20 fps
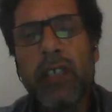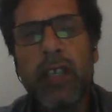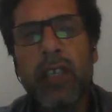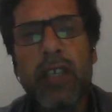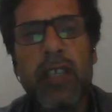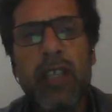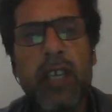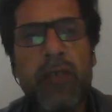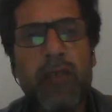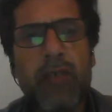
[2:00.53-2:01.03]

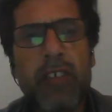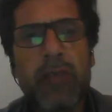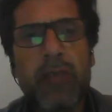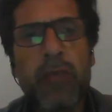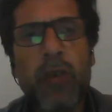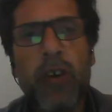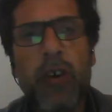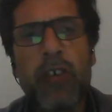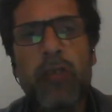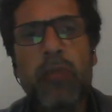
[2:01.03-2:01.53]
that was
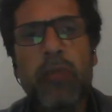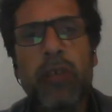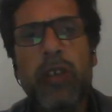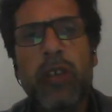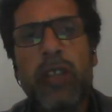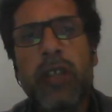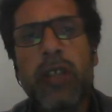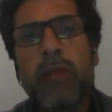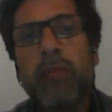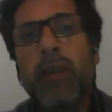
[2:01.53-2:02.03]
brought
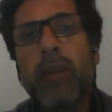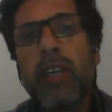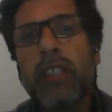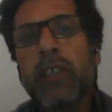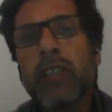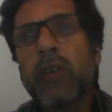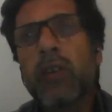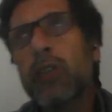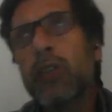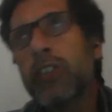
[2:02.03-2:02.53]
upon them by
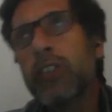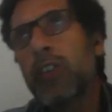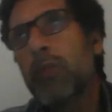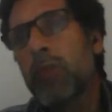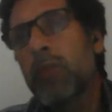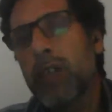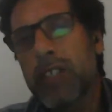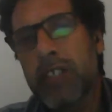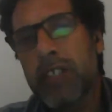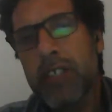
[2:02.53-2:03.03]
the colonial
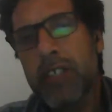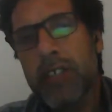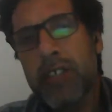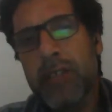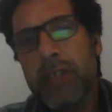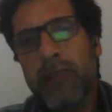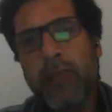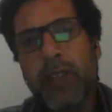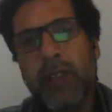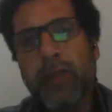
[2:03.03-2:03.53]

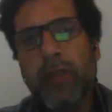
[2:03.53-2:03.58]
masters.